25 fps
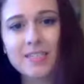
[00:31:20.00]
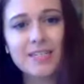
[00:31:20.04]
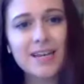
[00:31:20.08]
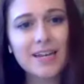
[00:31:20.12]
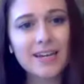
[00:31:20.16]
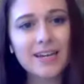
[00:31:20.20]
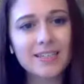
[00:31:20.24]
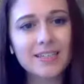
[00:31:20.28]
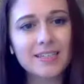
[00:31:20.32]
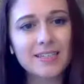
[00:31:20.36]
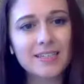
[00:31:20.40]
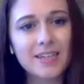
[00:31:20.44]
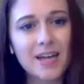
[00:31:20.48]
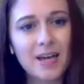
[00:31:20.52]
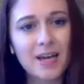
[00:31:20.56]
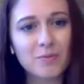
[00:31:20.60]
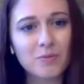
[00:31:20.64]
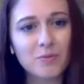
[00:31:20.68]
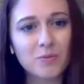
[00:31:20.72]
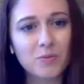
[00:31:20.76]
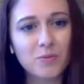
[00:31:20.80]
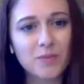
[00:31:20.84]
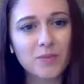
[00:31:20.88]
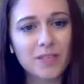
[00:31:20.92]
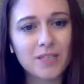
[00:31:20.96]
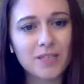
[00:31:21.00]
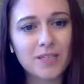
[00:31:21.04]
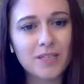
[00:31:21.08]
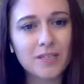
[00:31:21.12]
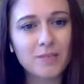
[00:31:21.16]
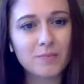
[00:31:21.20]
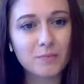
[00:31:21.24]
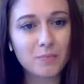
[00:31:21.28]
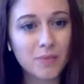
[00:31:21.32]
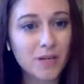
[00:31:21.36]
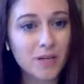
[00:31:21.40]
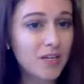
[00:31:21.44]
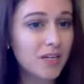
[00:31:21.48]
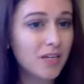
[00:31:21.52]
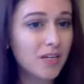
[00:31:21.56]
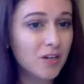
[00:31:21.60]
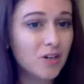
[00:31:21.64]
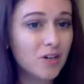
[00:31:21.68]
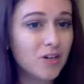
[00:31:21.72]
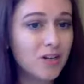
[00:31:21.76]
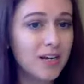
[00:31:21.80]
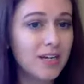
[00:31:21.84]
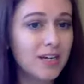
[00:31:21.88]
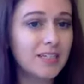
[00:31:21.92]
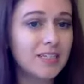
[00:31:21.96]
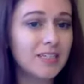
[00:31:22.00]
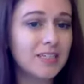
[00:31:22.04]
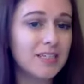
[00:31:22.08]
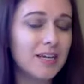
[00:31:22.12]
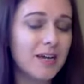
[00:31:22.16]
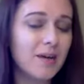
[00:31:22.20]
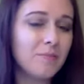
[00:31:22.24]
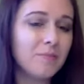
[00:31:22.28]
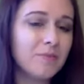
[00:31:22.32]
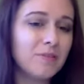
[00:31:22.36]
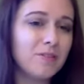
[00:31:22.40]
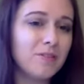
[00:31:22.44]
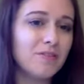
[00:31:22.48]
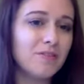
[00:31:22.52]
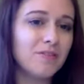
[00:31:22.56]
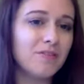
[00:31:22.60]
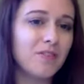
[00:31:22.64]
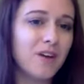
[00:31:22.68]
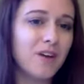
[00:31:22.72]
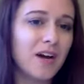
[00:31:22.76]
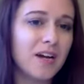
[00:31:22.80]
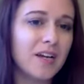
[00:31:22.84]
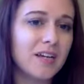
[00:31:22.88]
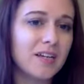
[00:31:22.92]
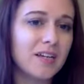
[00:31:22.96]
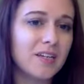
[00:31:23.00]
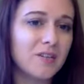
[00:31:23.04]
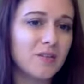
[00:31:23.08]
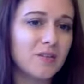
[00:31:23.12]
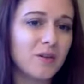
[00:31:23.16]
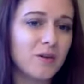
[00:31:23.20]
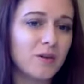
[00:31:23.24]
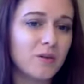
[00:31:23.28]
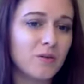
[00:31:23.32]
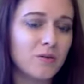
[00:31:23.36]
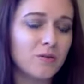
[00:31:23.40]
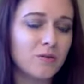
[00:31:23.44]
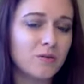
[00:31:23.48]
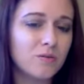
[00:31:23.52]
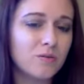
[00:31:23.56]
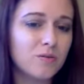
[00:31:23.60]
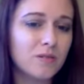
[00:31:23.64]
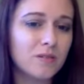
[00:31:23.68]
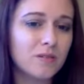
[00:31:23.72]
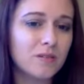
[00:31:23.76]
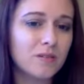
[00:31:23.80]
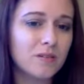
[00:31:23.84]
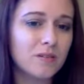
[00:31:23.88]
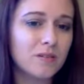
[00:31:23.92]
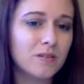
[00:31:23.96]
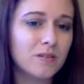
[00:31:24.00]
as next steps, would this be your next step to find those